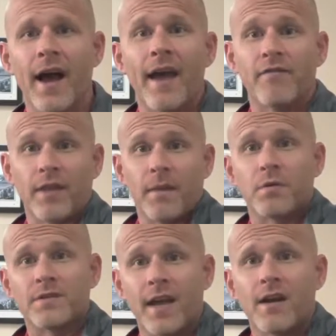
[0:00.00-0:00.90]
I have
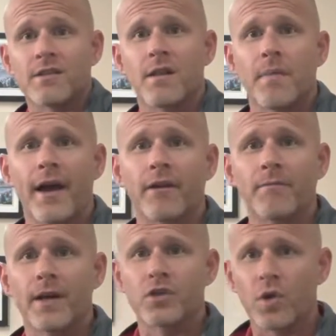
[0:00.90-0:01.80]
labral tears in the back
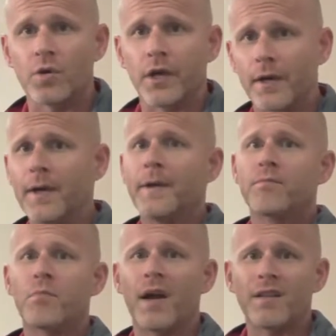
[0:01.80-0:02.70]
of my shoulder,
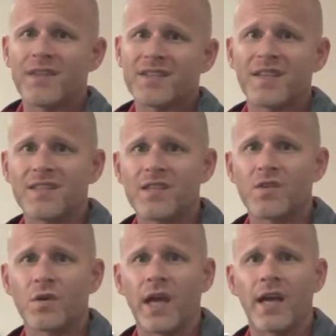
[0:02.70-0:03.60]
but unless they
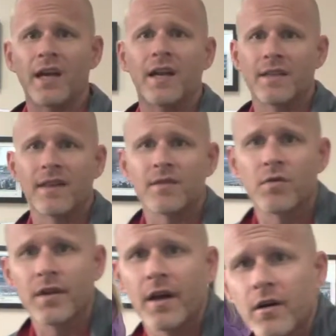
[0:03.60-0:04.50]
dislocated it, that's
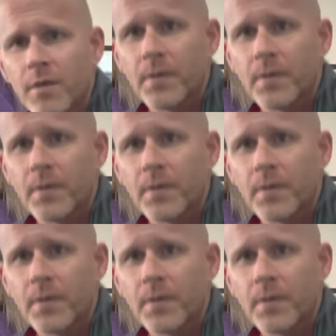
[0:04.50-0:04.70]
really all it could